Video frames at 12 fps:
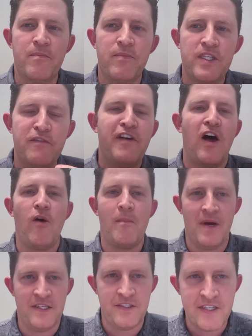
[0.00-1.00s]
develop
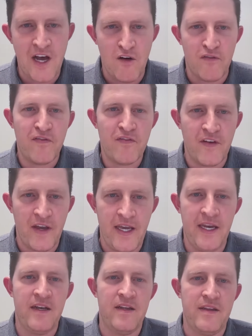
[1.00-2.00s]
myself
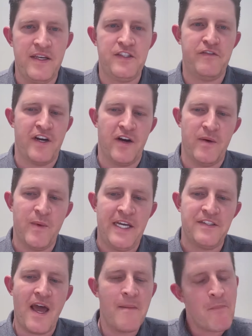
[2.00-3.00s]
in these varied ways.
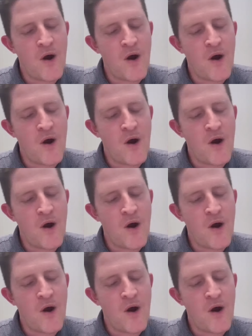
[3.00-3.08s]
And